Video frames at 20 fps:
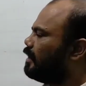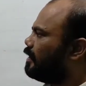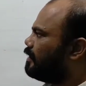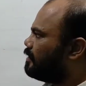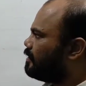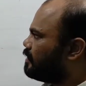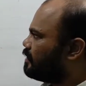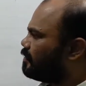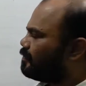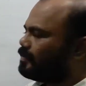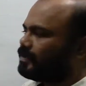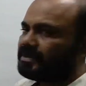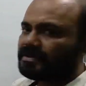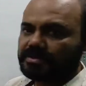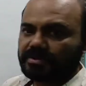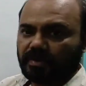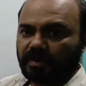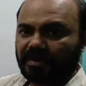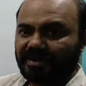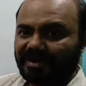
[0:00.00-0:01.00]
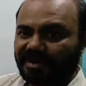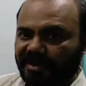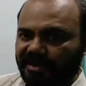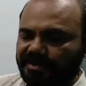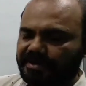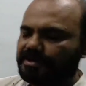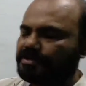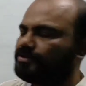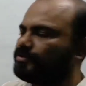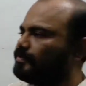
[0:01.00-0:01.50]
determinants or
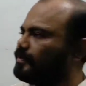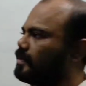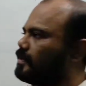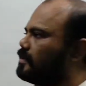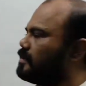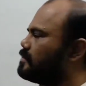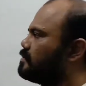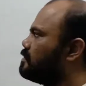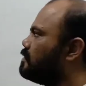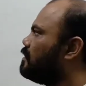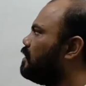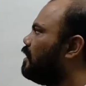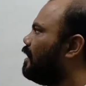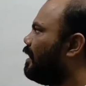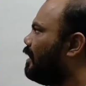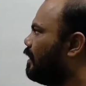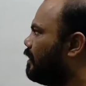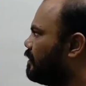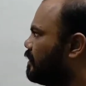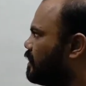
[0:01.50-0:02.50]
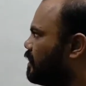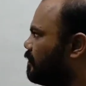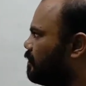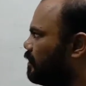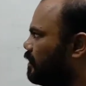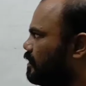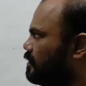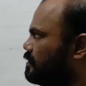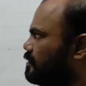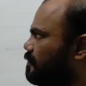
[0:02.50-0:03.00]
related to matrix or
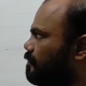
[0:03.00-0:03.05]
determinants.